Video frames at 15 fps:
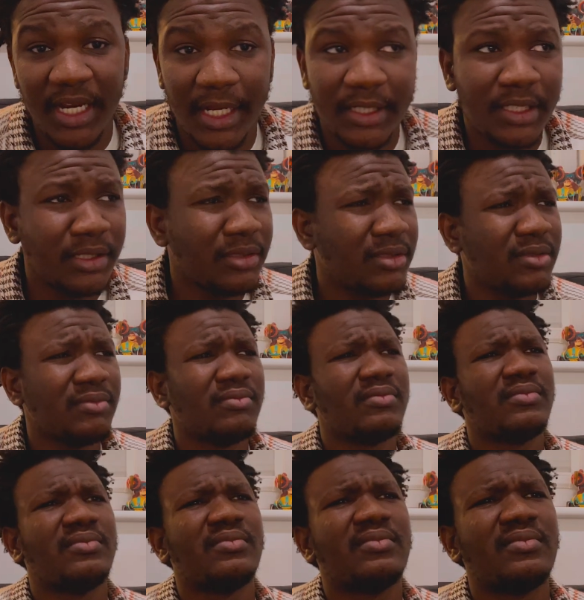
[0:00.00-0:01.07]
I think
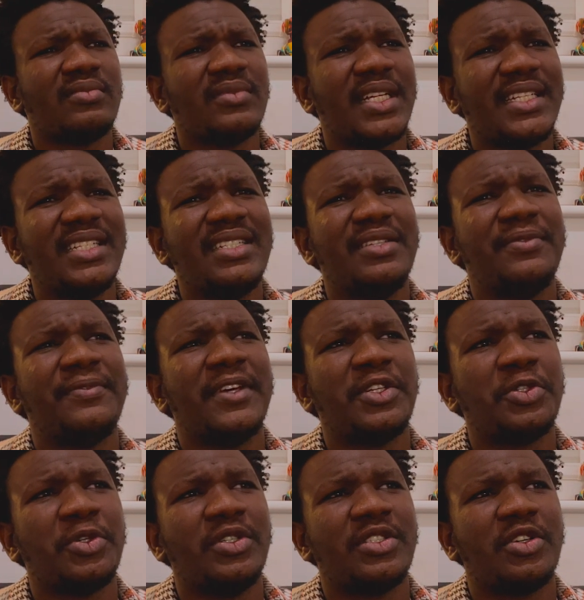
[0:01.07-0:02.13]
the first
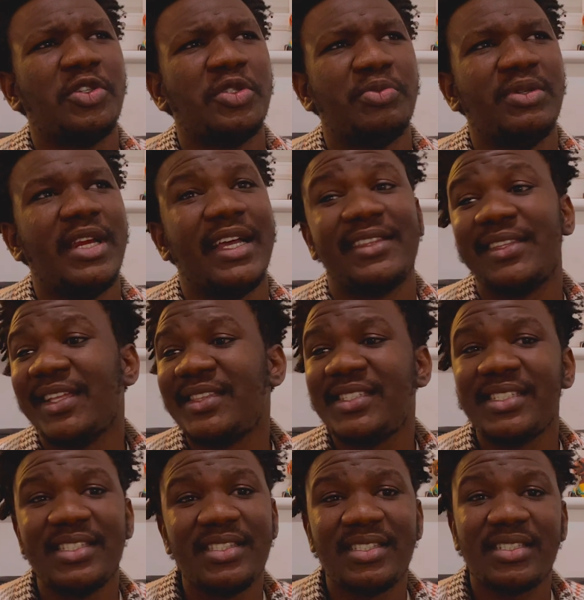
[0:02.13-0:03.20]
show is going to be like
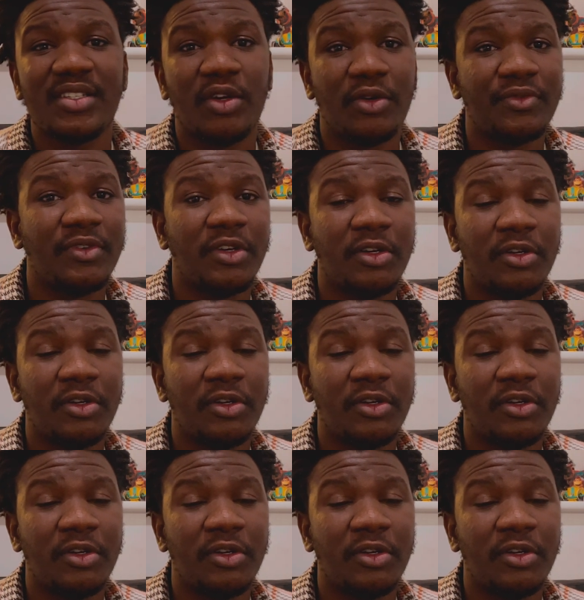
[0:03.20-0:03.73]
13th of